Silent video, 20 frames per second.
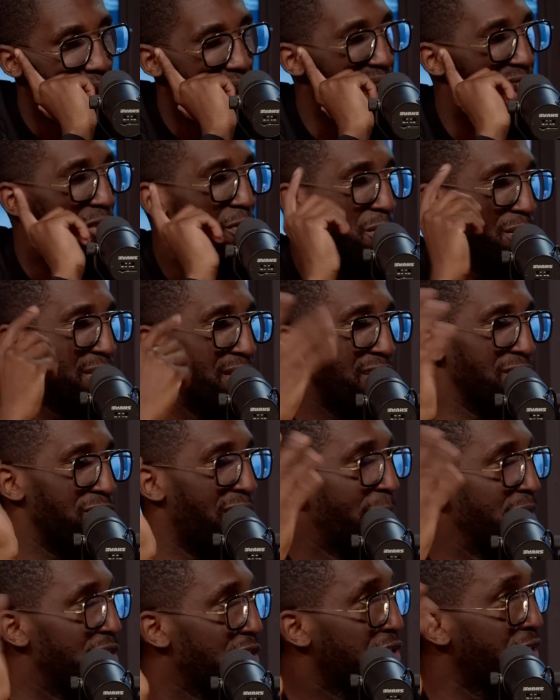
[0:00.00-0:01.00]
and I thought, this is
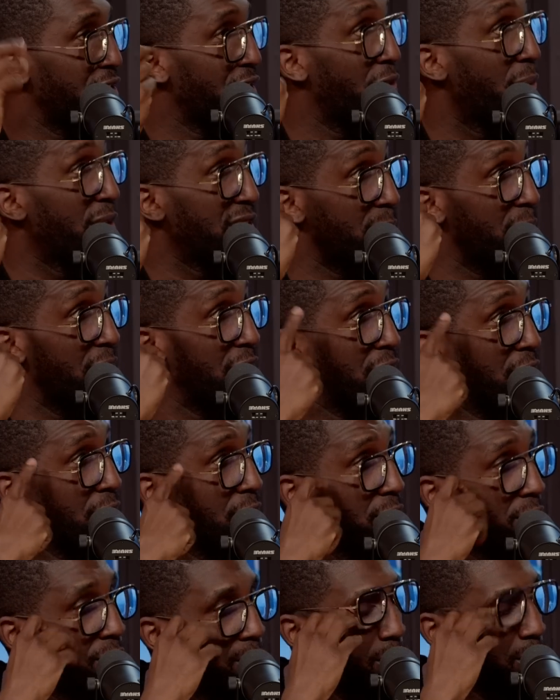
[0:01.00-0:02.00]
rubbish. I turned off, I went to bed.
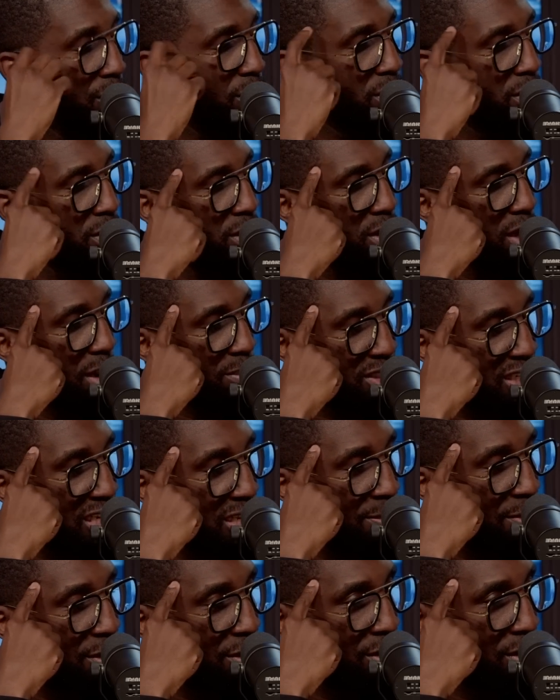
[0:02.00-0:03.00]
I'm
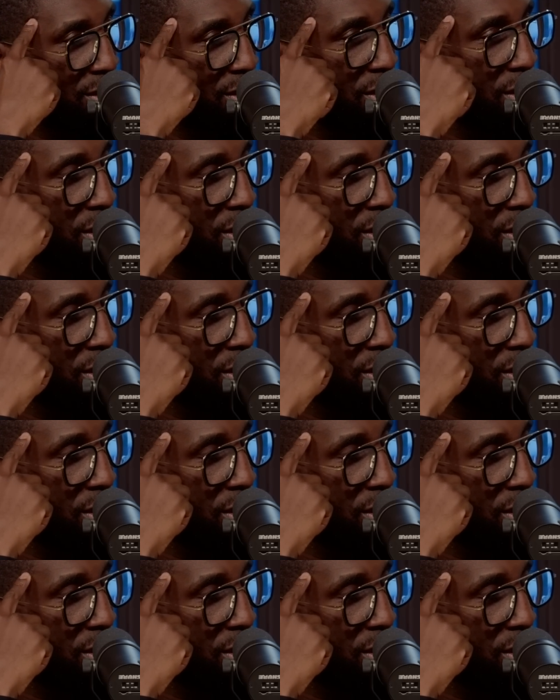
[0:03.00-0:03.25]
sleeping.